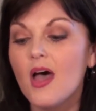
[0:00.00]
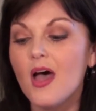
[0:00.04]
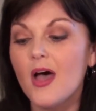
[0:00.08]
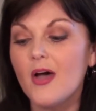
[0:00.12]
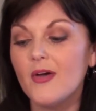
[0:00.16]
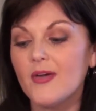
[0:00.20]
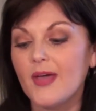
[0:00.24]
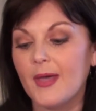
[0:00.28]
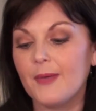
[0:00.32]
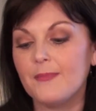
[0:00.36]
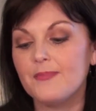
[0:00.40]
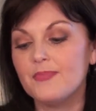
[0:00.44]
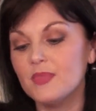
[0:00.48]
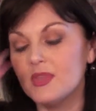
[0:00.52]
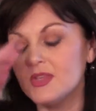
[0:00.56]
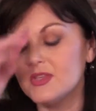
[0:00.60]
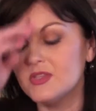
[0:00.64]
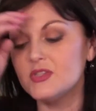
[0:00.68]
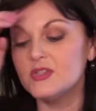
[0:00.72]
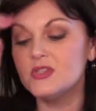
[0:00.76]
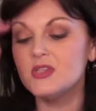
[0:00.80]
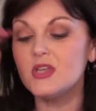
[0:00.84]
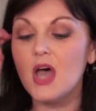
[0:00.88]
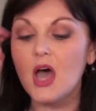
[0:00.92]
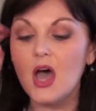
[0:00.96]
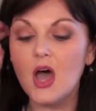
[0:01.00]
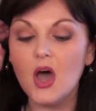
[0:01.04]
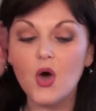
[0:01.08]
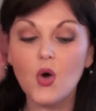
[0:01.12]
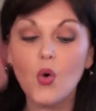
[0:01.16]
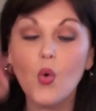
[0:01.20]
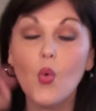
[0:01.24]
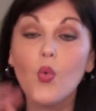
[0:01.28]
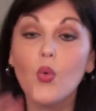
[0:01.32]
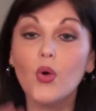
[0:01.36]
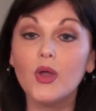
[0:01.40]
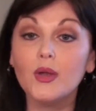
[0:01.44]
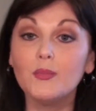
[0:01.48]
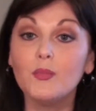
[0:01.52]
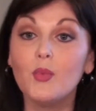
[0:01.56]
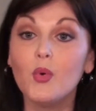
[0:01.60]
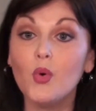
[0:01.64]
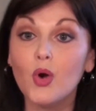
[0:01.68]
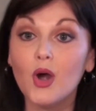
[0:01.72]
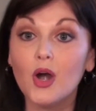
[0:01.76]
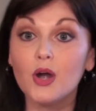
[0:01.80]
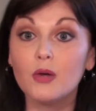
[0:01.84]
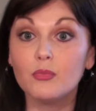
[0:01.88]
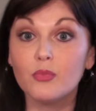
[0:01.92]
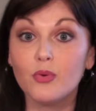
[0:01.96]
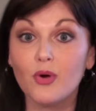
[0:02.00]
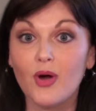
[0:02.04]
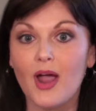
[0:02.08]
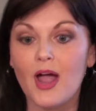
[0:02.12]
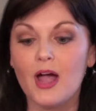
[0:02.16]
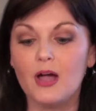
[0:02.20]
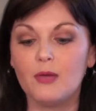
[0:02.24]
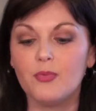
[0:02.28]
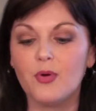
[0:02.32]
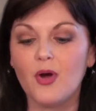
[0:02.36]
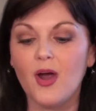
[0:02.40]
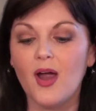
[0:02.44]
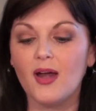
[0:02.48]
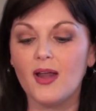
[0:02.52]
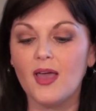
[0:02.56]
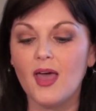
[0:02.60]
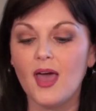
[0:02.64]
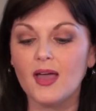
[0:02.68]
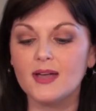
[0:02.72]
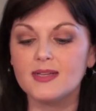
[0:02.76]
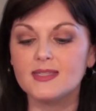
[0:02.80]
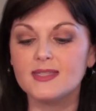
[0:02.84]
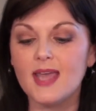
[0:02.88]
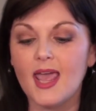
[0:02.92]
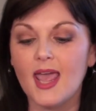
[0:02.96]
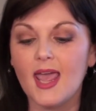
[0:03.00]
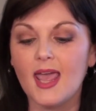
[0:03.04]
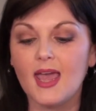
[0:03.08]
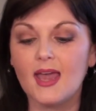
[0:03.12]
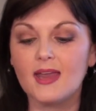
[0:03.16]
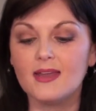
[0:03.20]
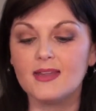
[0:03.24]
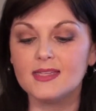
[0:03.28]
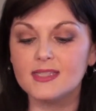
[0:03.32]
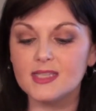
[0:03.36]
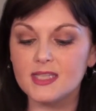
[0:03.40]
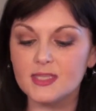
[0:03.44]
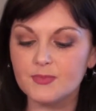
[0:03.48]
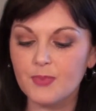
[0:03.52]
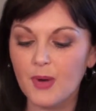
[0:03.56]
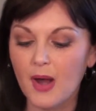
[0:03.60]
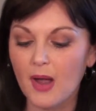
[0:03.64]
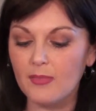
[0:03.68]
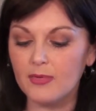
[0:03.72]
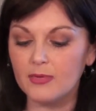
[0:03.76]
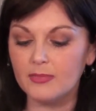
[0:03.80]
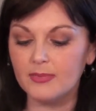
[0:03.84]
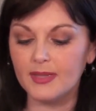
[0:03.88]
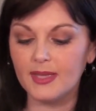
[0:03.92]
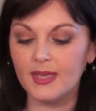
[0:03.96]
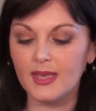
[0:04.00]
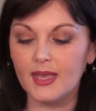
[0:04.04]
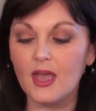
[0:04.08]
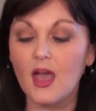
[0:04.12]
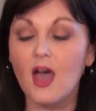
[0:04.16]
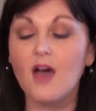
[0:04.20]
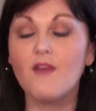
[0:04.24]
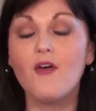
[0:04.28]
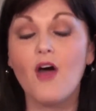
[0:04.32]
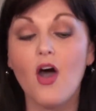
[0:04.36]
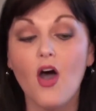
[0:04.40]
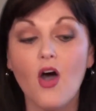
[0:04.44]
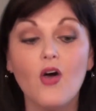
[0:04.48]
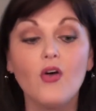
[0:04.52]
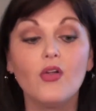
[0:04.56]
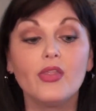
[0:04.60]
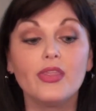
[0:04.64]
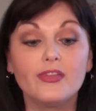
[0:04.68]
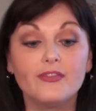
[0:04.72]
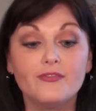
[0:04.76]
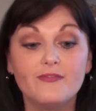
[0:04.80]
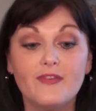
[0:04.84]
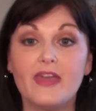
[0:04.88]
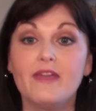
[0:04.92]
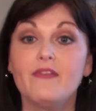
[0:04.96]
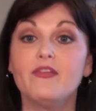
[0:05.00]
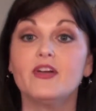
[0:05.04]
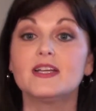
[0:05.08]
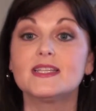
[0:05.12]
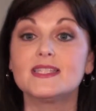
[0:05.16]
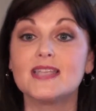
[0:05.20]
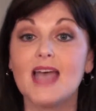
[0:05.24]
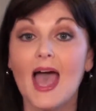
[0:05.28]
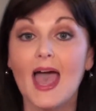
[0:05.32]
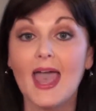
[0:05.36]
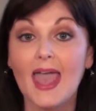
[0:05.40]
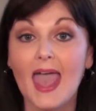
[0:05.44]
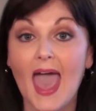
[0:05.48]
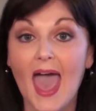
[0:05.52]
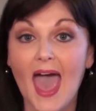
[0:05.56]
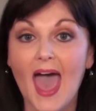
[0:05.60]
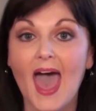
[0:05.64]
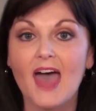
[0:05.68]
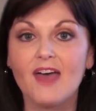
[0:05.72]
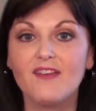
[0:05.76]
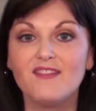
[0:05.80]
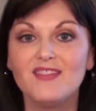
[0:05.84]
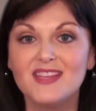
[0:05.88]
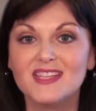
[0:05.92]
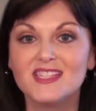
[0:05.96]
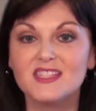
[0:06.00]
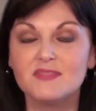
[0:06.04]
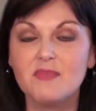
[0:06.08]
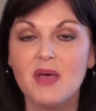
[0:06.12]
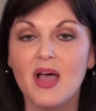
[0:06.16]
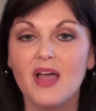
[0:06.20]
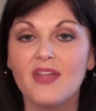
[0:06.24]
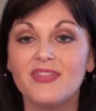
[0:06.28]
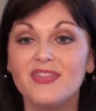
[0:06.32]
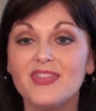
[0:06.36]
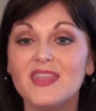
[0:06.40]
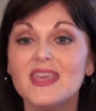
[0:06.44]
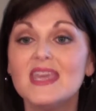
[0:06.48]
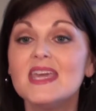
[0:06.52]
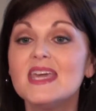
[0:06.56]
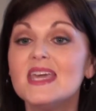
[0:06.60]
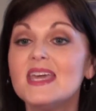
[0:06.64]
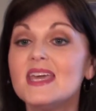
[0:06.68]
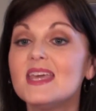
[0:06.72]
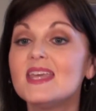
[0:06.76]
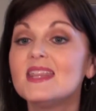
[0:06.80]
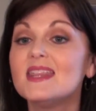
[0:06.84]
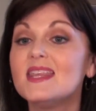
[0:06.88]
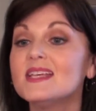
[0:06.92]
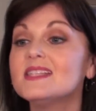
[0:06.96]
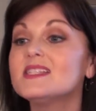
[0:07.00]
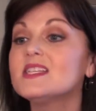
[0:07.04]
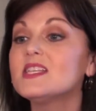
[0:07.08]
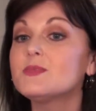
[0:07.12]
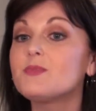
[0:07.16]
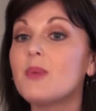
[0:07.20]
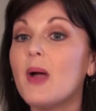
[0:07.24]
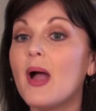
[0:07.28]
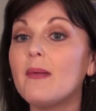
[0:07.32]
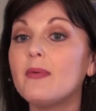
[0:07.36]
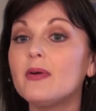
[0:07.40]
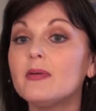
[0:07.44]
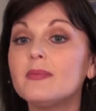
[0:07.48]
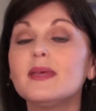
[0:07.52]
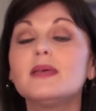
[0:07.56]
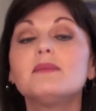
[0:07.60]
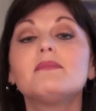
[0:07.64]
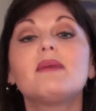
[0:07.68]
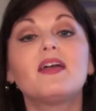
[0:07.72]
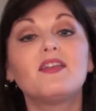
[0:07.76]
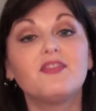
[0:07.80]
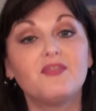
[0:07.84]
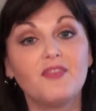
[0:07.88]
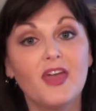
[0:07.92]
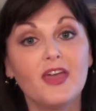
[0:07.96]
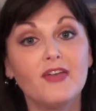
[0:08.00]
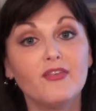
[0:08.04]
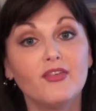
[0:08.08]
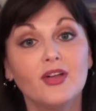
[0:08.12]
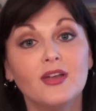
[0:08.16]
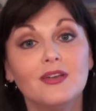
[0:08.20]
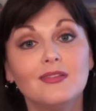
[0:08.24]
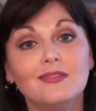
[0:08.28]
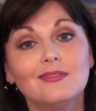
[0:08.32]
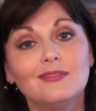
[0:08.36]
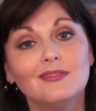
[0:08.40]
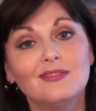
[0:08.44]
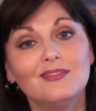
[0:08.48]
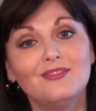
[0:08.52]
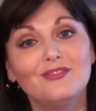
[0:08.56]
Okay, so one more brow product, and this is probably, of all the favorites I have this month, this is probably my favorite.